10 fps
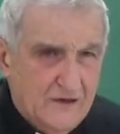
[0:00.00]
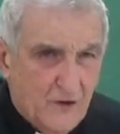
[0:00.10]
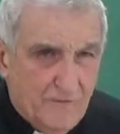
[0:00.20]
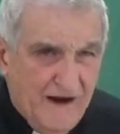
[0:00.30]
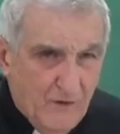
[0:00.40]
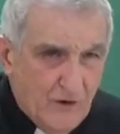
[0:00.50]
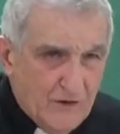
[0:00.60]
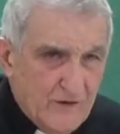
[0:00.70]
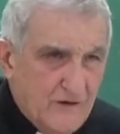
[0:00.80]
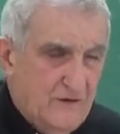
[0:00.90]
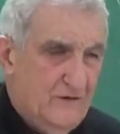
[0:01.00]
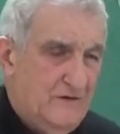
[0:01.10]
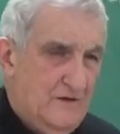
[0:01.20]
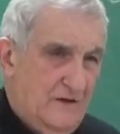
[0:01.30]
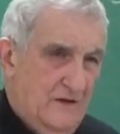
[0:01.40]
the power.
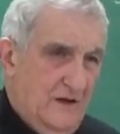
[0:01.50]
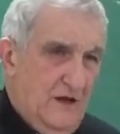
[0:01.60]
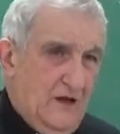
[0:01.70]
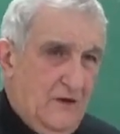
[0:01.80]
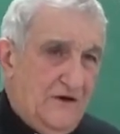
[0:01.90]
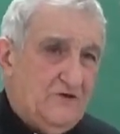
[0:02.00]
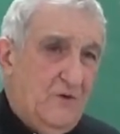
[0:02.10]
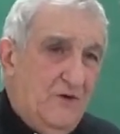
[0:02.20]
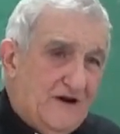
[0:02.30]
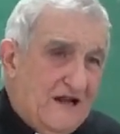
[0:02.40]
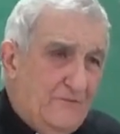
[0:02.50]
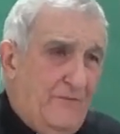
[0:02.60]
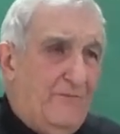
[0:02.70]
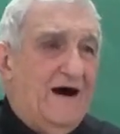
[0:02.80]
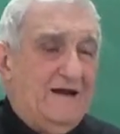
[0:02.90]
But the moral
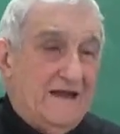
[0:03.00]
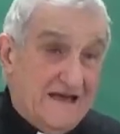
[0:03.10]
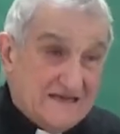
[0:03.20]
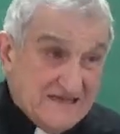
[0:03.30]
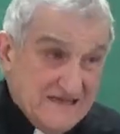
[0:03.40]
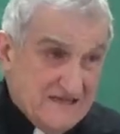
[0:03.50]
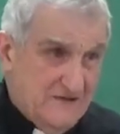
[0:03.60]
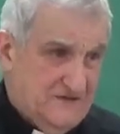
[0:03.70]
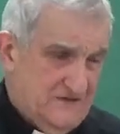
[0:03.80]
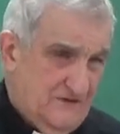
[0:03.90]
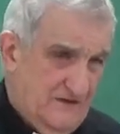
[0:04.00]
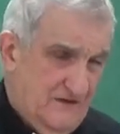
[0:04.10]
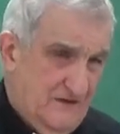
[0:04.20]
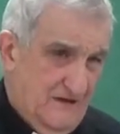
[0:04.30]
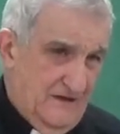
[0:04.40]
might exist also.
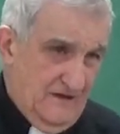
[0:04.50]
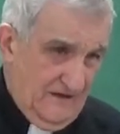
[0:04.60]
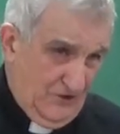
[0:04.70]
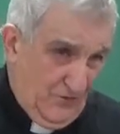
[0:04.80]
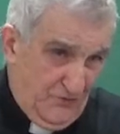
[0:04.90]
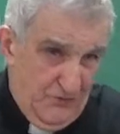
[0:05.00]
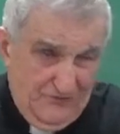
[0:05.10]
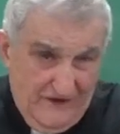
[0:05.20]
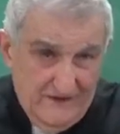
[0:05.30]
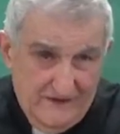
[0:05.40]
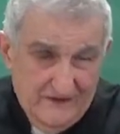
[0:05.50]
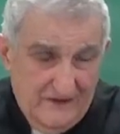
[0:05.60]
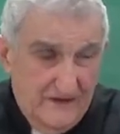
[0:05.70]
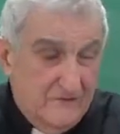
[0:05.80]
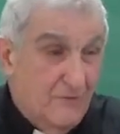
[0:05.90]
And the proof,
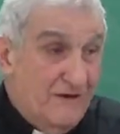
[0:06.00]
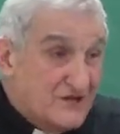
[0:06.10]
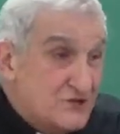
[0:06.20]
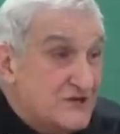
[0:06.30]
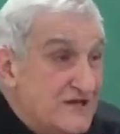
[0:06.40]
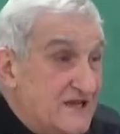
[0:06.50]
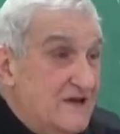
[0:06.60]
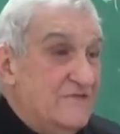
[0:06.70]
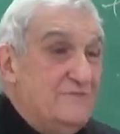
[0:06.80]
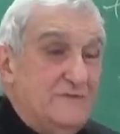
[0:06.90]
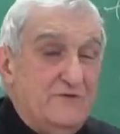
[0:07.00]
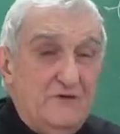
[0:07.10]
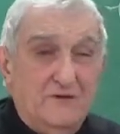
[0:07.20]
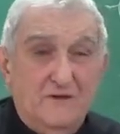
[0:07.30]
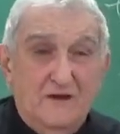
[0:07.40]
the majority of people
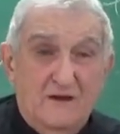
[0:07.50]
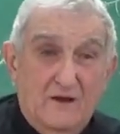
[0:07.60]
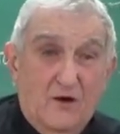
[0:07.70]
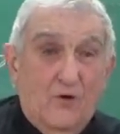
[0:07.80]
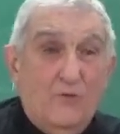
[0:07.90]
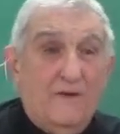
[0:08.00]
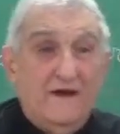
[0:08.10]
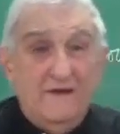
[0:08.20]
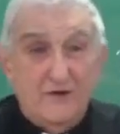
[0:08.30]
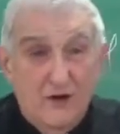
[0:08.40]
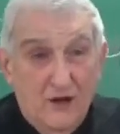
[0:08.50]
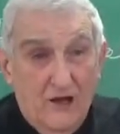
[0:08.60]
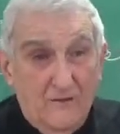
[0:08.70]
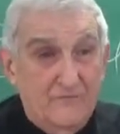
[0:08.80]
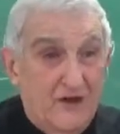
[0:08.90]
obey the
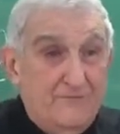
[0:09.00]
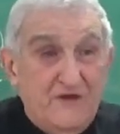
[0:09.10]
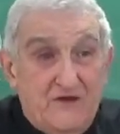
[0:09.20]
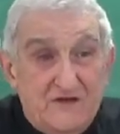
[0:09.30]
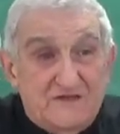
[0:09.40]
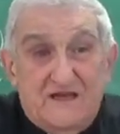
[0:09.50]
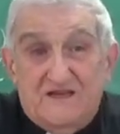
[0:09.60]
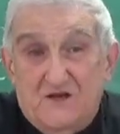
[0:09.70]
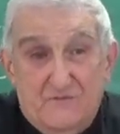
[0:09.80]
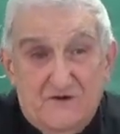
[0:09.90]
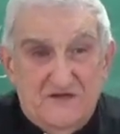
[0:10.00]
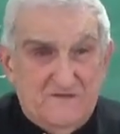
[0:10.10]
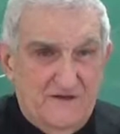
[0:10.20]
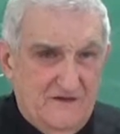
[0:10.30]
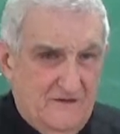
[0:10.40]
law not because there is a
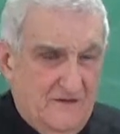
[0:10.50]
policeman.